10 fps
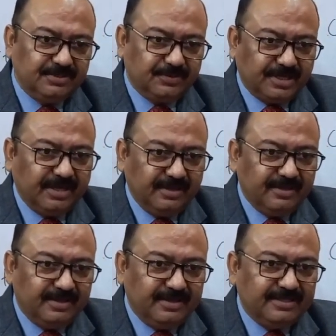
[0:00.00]
Okay,
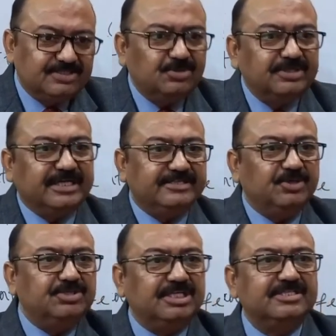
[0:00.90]
it's not that
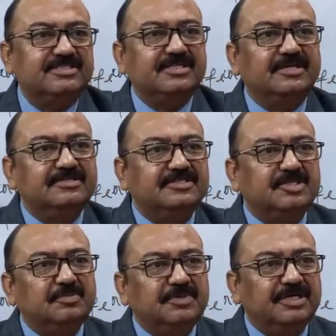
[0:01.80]
you're just
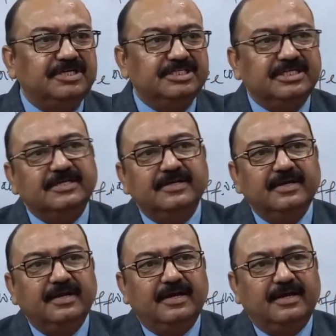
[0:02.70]
teaching
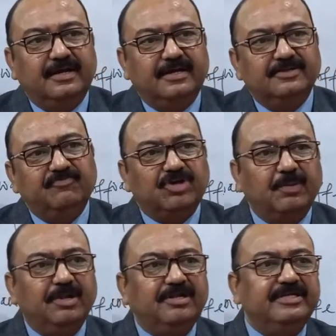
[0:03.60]

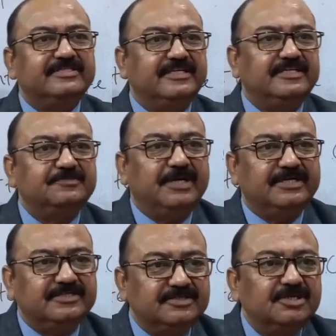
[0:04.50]
vocabulary and sentence
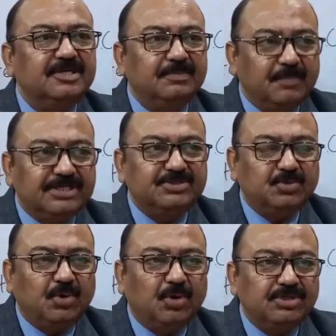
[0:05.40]
patterns, but
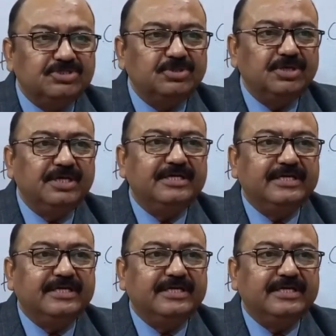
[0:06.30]
you are also